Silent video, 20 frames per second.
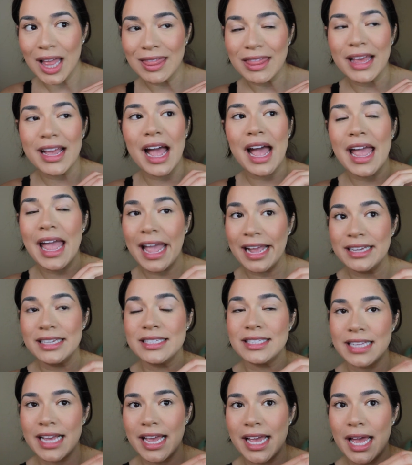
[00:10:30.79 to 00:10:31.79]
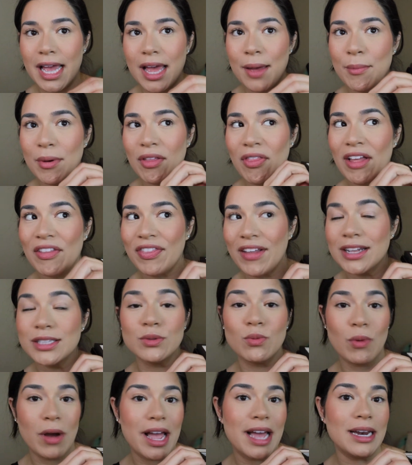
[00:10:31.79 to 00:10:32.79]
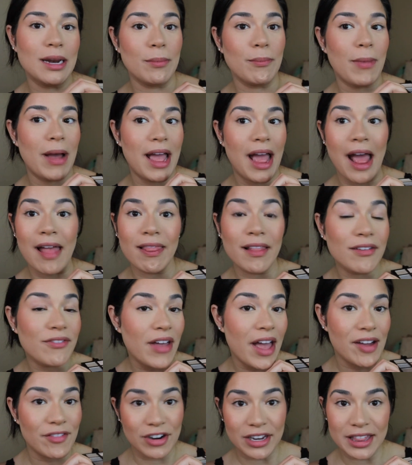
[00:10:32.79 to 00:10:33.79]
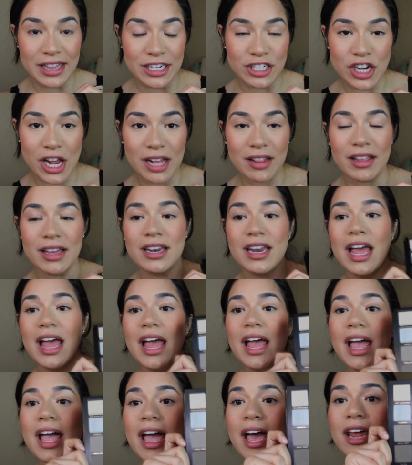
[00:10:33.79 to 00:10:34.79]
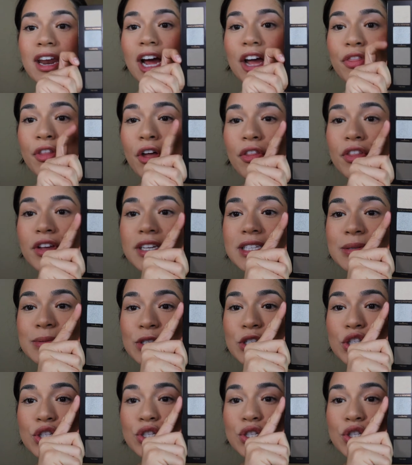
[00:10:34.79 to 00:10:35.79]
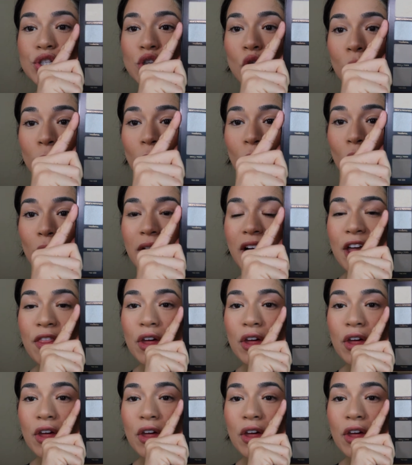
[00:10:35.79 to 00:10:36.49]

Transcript: Like, I hate to say it, but like, that's why I didn't buy it. I love everything Jaclyn, and I thought this was so boring.